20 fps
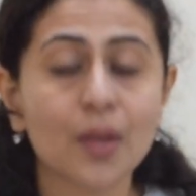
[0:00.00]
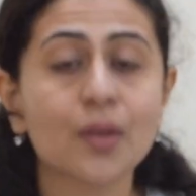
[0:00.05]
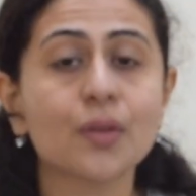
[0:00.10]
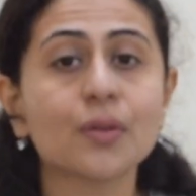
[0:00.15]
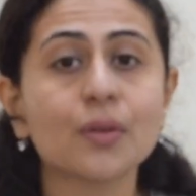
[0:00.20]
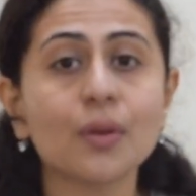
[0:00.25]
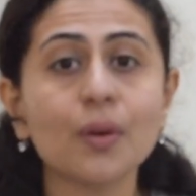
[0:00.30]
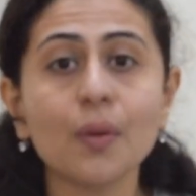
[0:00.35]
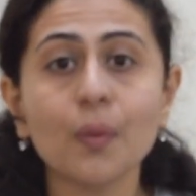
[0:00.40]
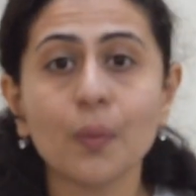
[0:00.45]

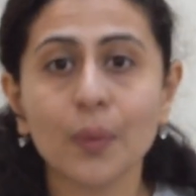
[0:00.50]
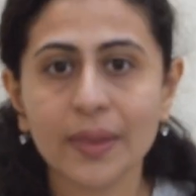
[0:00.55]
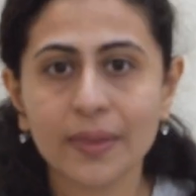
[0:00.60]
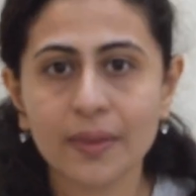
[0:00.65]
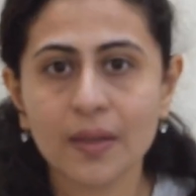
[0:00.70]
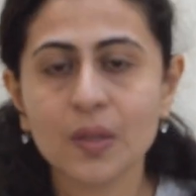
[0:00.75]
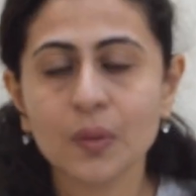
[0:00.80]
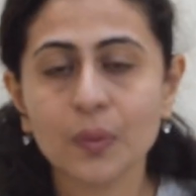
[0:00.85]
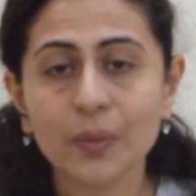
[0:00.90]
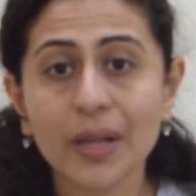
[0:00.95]
So
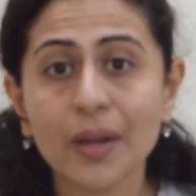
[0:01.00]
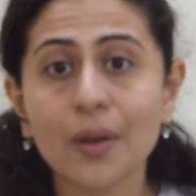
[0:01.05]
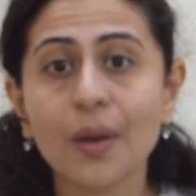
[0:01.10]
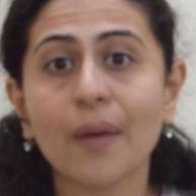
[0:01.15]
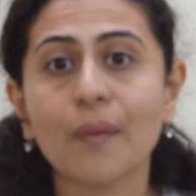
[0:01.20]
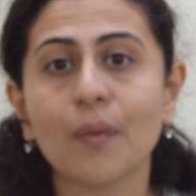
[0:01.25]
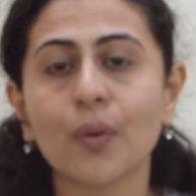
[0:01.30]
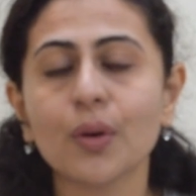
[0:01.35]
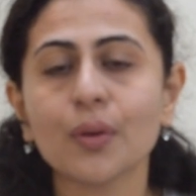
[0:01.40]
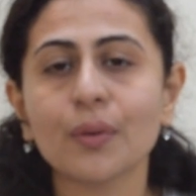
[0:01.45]
with this video,
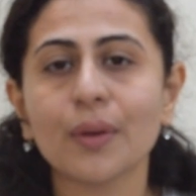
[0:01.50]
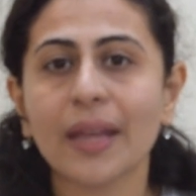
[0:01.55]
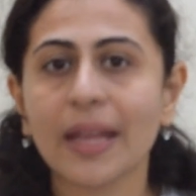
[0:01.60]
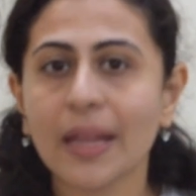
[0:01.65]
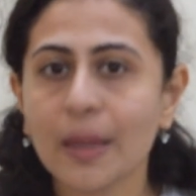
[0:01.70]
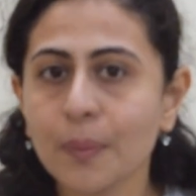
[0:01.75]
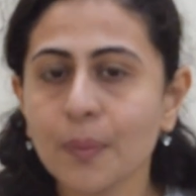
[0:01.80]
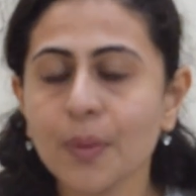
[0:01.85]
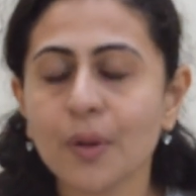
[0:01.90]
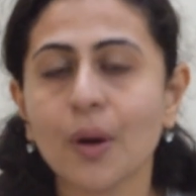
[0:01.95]
I want to
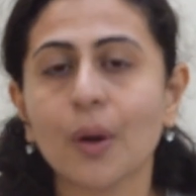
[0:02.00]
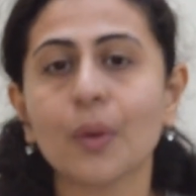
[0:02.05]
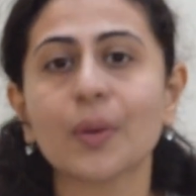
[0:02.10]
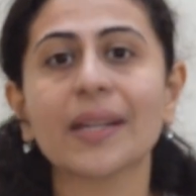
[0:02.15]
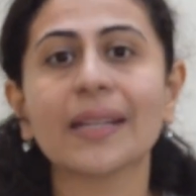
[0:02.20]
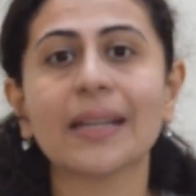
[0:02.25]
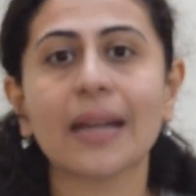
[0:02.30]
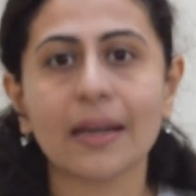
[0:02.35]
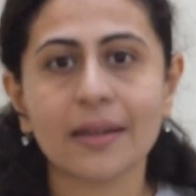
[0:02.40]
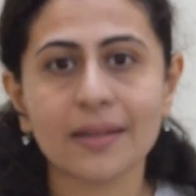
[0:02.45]
help you
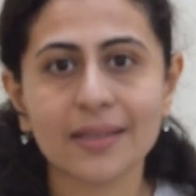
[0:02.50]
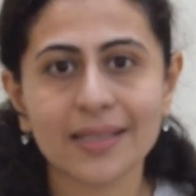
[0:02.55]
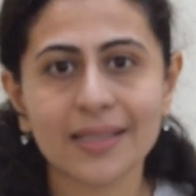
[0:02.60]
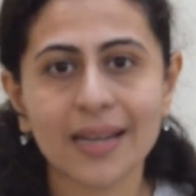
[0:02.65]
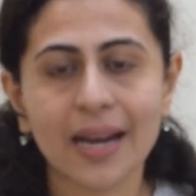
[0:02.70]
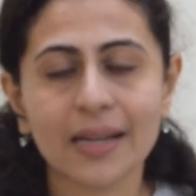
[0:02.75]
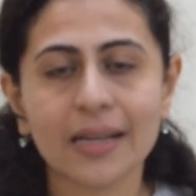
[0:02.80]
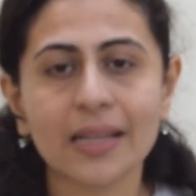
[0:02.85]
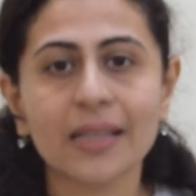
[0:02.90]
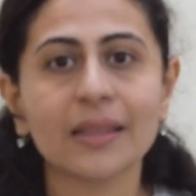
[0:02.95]
out in
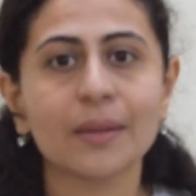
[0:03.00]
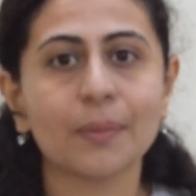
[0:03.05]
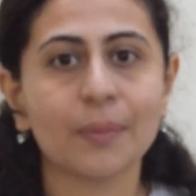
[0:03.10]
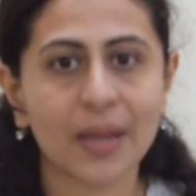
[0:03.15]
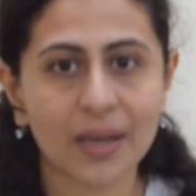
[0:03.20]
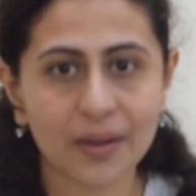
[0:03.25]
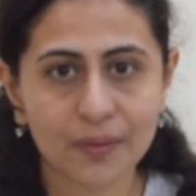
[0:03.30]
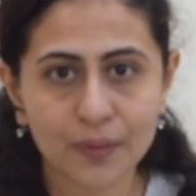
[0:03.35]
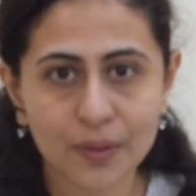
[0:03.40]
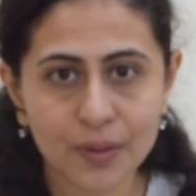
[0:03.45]
understanding the
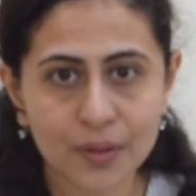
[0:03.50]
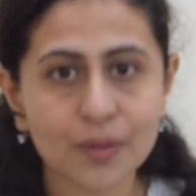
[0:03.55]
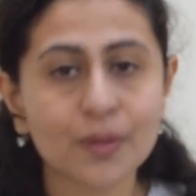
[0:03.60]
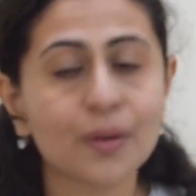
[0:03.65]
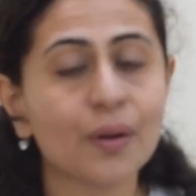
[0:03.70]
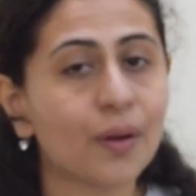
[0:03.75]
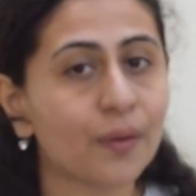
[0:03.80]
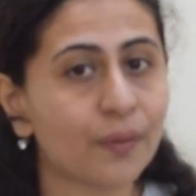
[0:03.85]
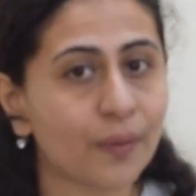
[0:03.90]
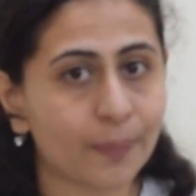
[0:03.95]

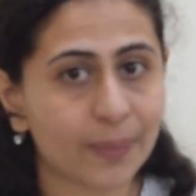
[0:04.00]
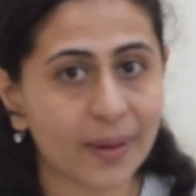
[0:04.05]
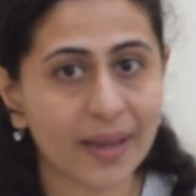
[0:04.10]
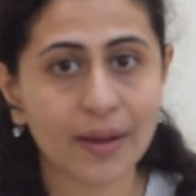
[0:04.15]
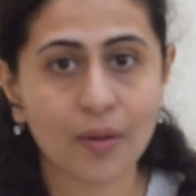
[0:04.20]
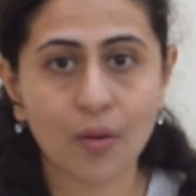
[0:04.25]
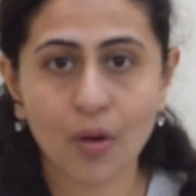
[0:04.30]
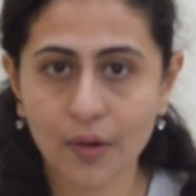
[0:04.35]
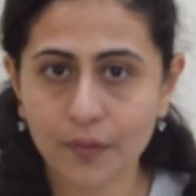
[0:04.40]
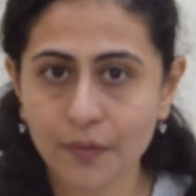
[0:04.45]
benefits of
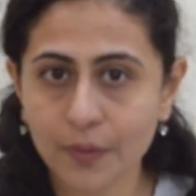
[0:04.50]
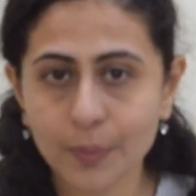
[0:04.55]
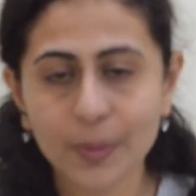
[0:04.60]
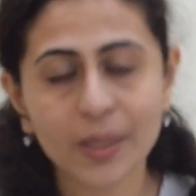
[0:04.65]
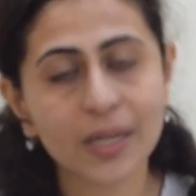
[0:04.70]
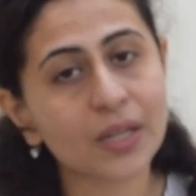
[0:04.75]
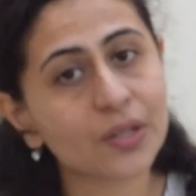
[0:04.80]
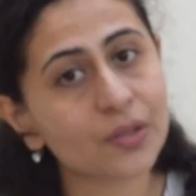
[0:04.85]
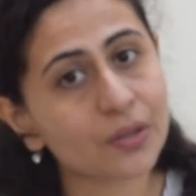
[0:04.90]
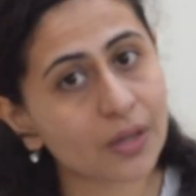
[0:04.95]
applying hot
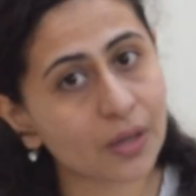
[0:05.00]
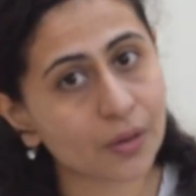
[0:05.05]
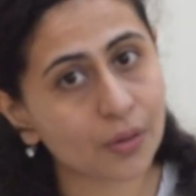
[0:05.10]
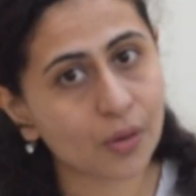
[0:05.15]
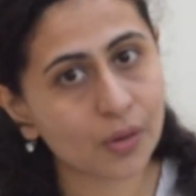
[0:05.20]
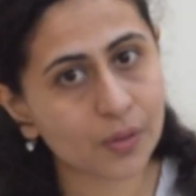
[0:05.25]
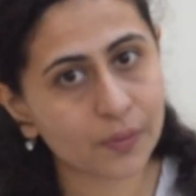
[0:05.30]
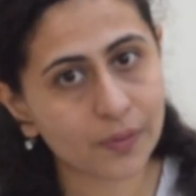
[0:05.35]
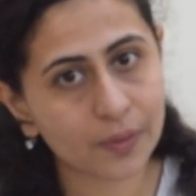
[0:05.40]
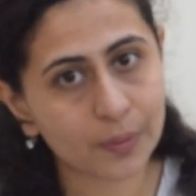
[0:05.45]
fermentation and
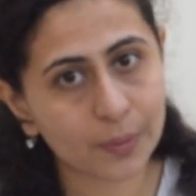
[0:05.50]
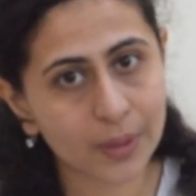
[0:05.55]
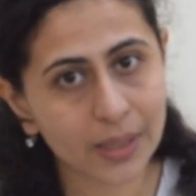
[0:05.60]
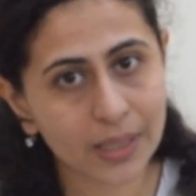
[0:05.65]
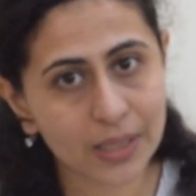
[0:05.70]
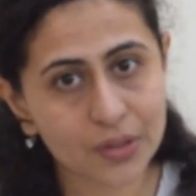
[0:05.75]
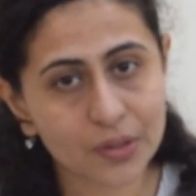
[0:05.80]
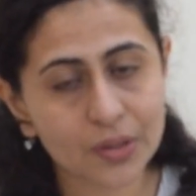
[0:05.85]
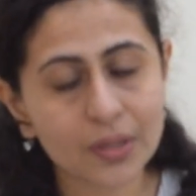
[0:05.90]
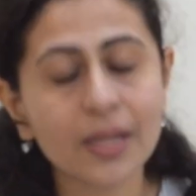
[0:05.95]
cold
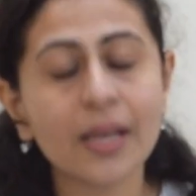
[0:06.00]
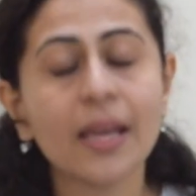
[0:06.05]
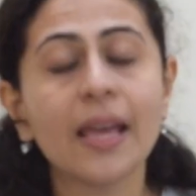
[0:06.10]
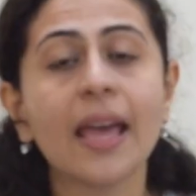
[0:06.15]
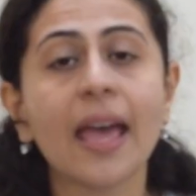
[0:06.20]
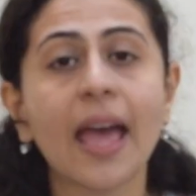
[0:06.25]
fermentation,